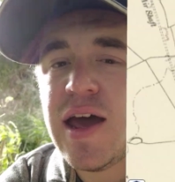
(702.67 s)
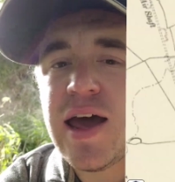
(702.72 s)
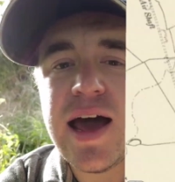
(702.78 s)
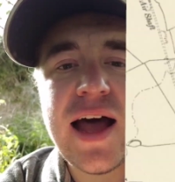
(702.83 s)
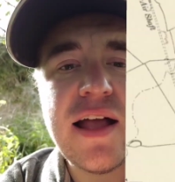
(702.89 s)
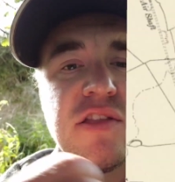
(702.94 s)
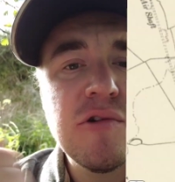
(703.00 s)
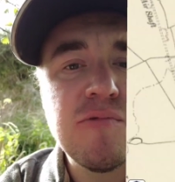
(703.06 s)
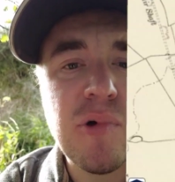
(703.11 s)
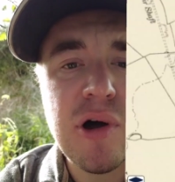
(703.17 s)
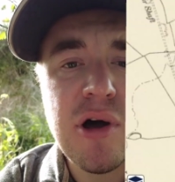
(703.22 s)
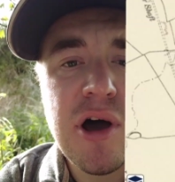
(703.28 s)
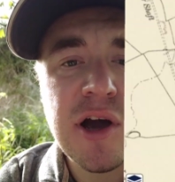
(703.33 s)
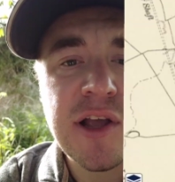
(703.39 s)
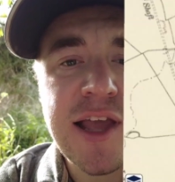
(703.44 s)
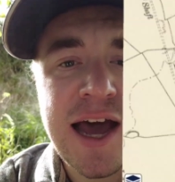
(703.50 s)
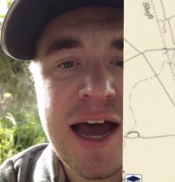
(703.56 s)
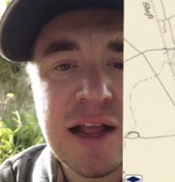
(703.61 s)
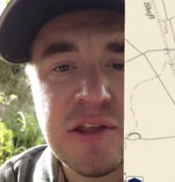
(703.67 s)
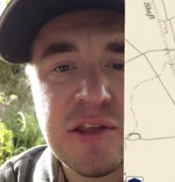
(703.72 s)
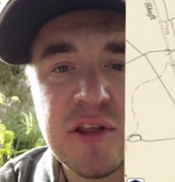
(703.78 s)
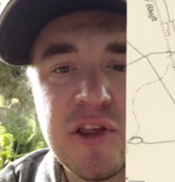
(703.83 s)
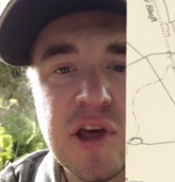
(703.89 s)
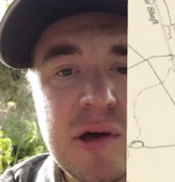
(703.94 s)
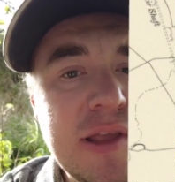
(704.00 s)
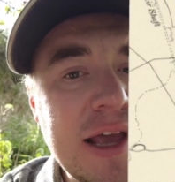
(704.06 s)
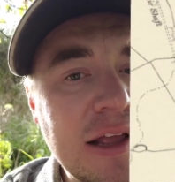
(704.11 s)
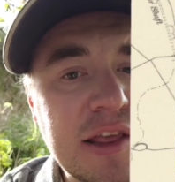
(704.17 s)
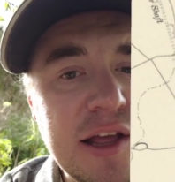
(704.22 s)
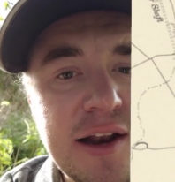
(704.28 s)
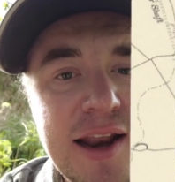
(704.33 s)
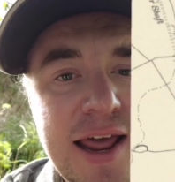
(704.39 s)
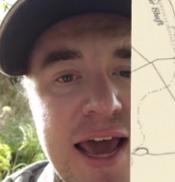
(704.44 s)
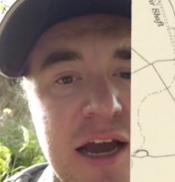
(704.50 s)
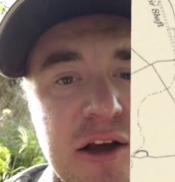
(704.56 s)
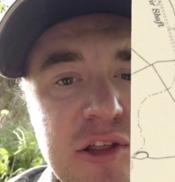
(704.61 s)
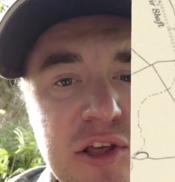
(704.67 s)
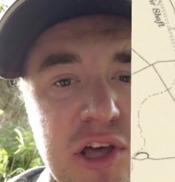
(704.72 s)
and the work they had to do. They had to leg to